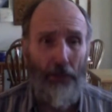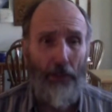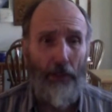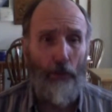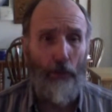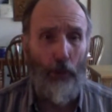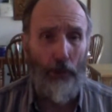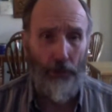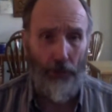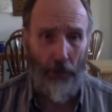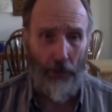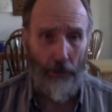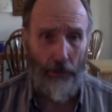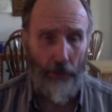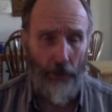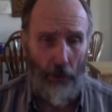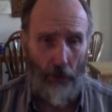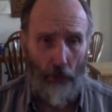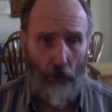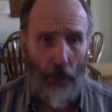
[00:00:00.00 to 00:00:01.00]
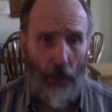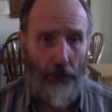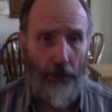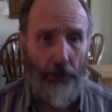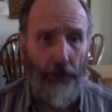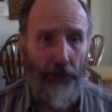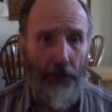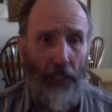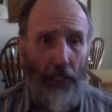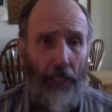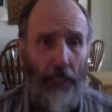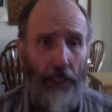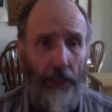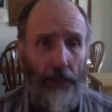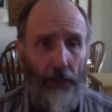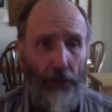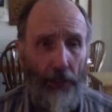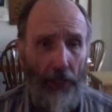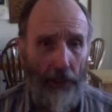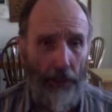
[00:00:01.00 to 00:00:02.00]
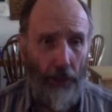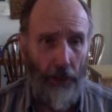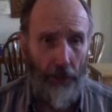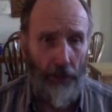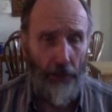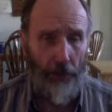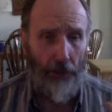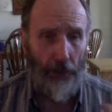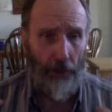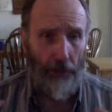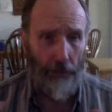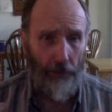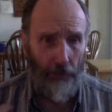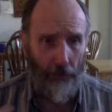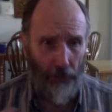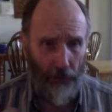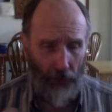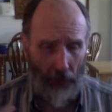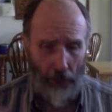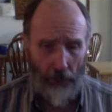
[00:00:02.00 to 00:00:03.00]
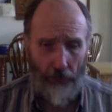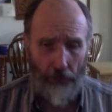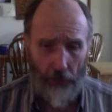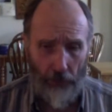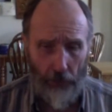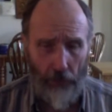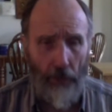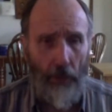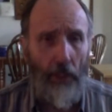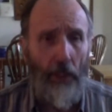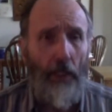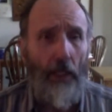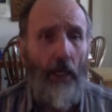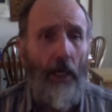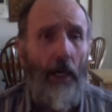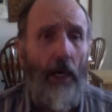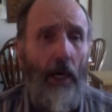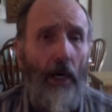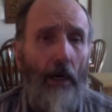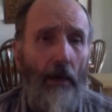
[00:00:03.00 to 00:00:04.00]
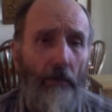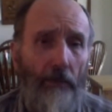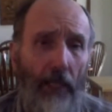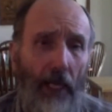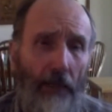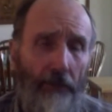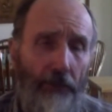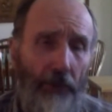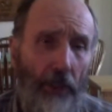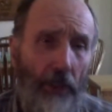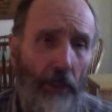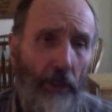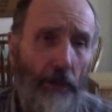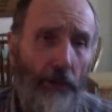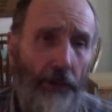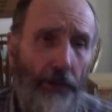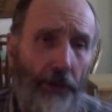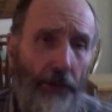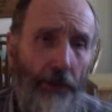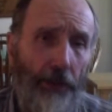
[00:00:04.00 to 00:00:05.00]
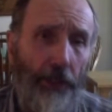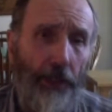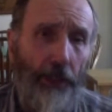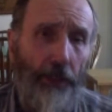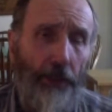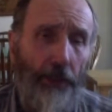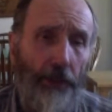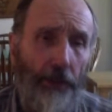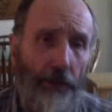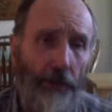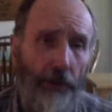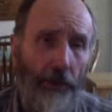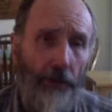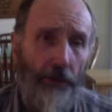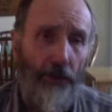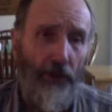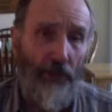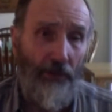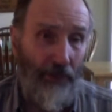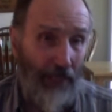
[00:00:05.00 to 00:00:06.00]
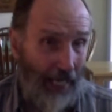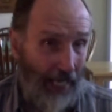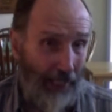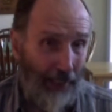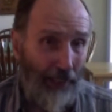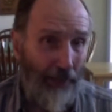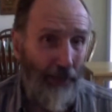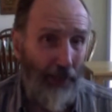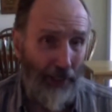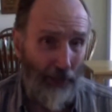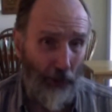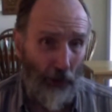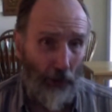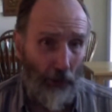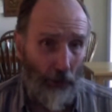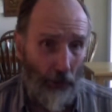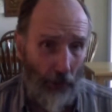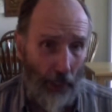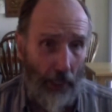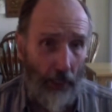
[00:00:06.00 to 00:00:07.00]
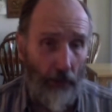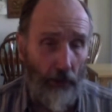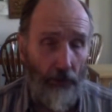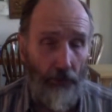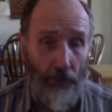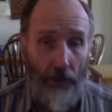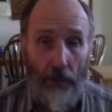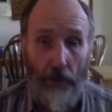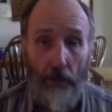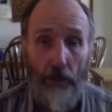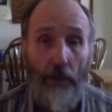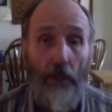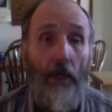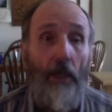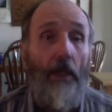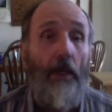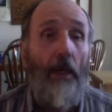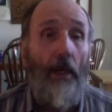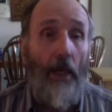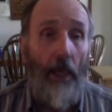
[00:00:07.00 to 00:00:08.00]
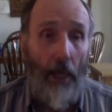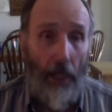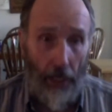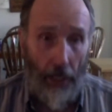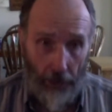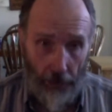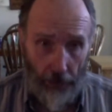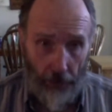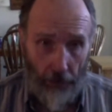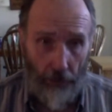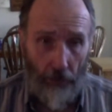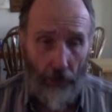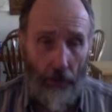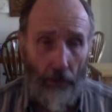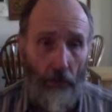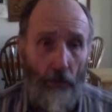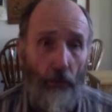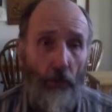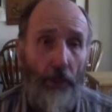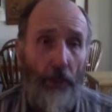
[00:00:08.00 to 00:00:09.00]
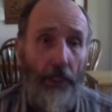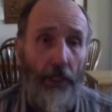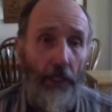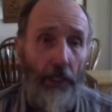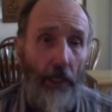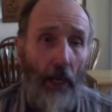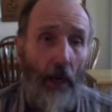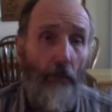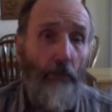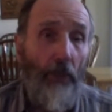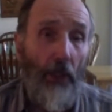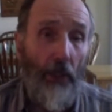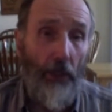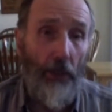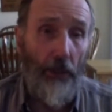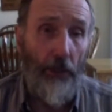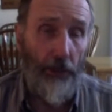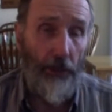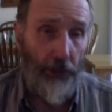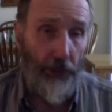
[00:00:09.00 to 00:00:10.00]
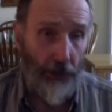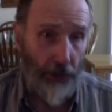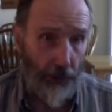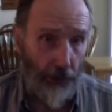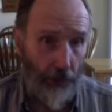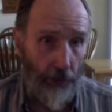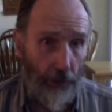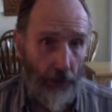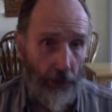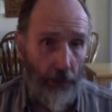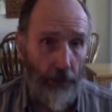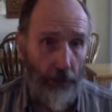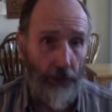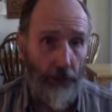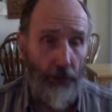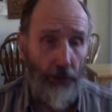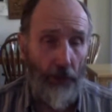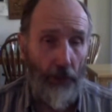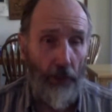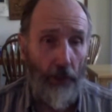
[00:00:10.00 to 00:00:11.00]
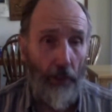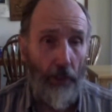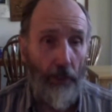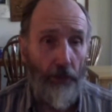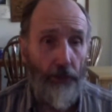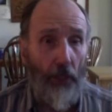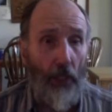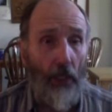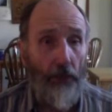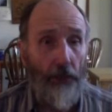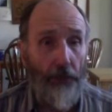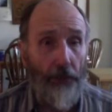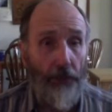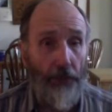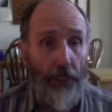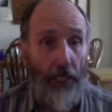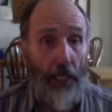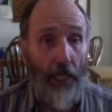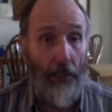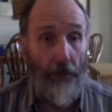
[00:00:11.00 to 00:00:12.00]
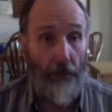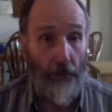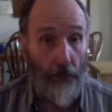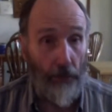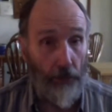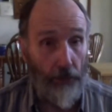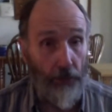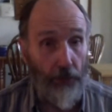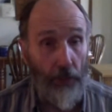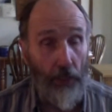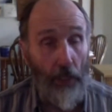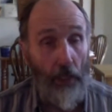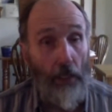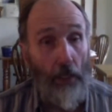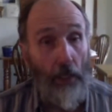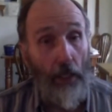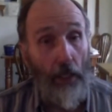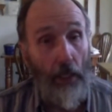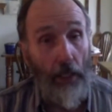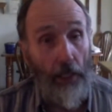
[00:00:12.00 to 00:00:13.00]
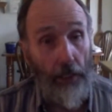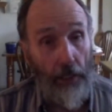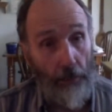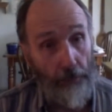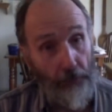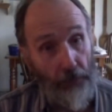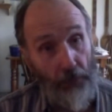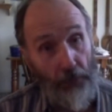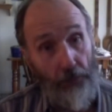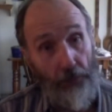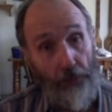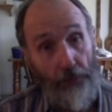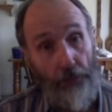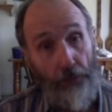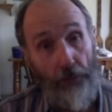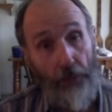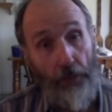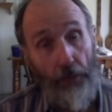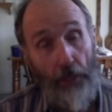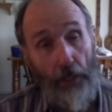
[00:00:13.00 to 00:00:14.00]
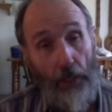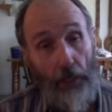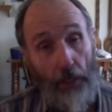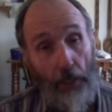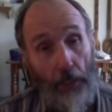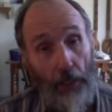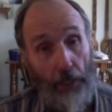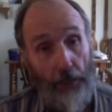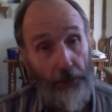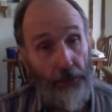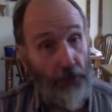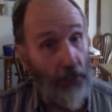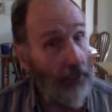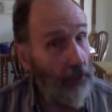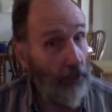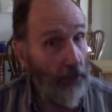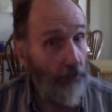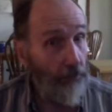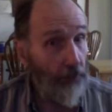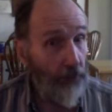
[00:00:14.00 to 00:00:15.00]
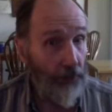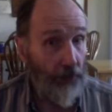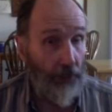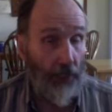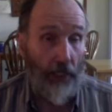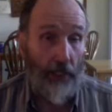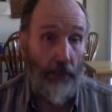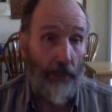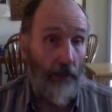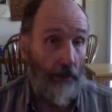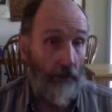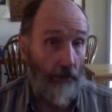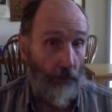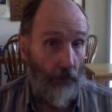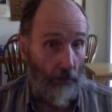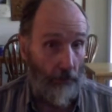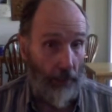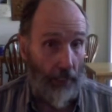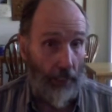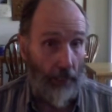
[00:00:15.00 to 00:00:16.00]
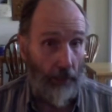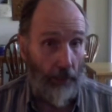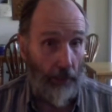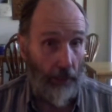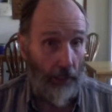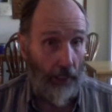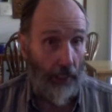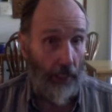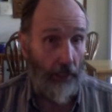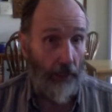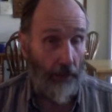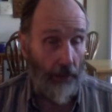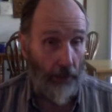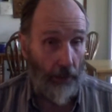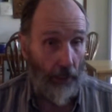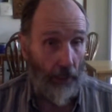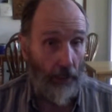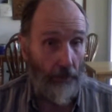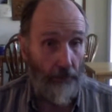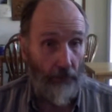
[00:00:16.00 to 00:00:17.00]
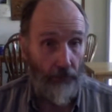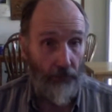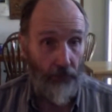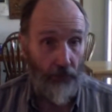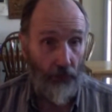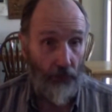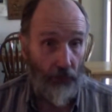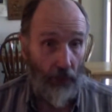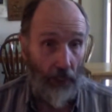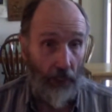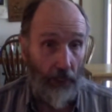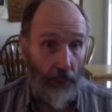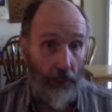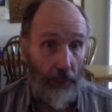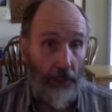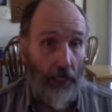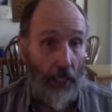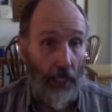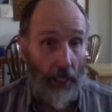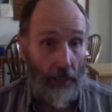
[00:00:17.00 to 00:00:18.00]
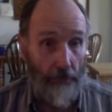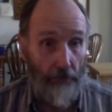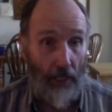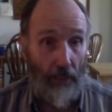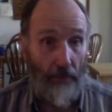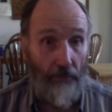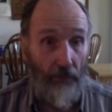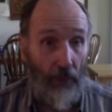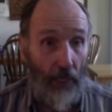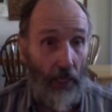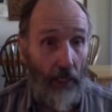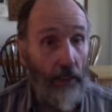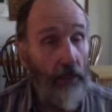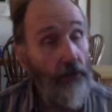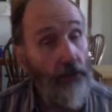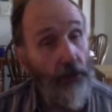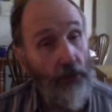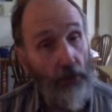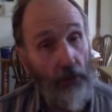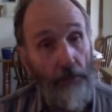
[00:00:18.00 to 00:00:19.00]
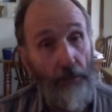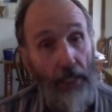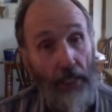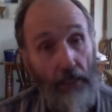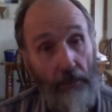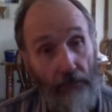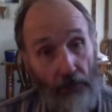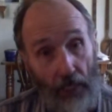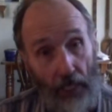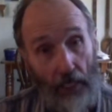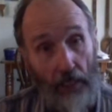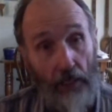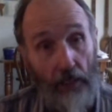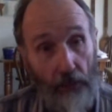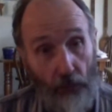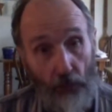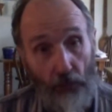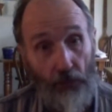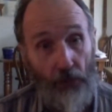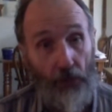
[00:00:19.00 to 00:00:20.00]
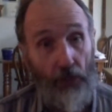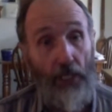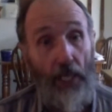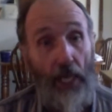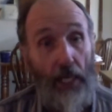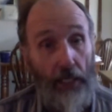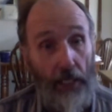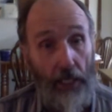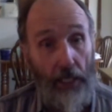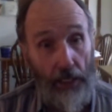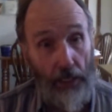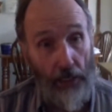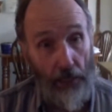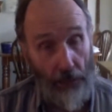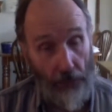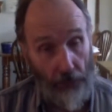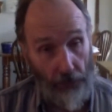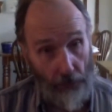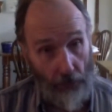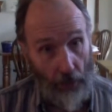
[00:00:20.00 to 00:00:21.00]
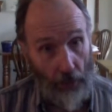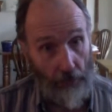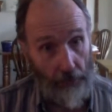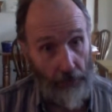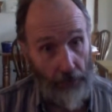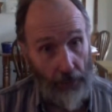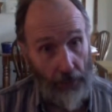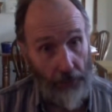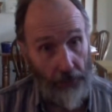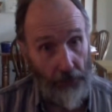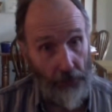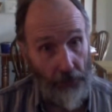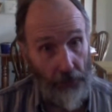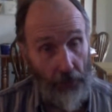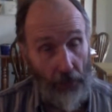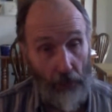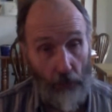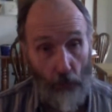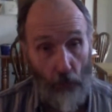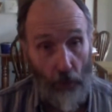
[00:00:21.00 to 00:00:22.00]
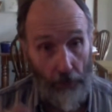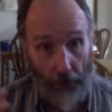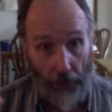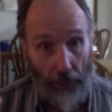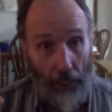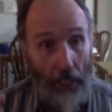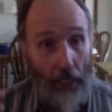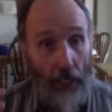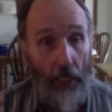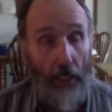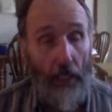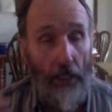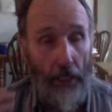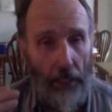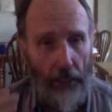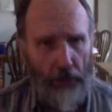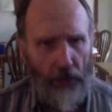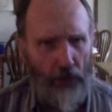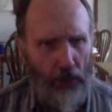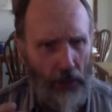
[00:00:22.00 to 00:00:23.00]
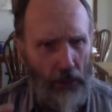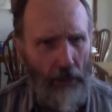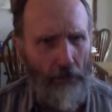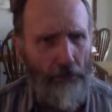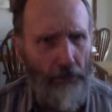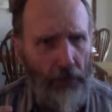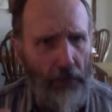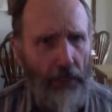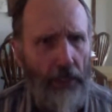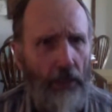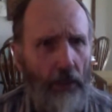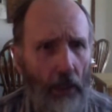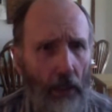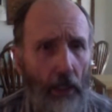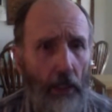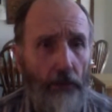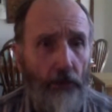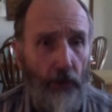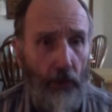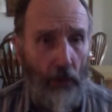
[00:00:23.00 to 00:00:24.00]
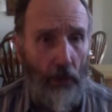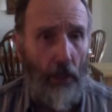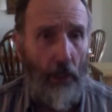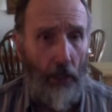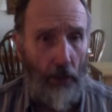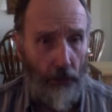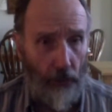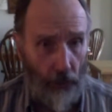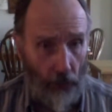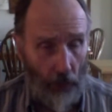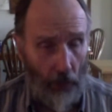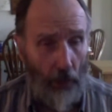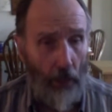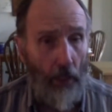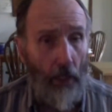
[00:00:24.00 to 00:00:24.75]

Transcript: there was a weather change, and the center of Africa turned into a savanna, that's a grass field, and we emerged as hunter-gatherers, and up to 60% of the men in that type of society died by violence, and the main violence was attacking another tribe to get their young women. That's simply God's laws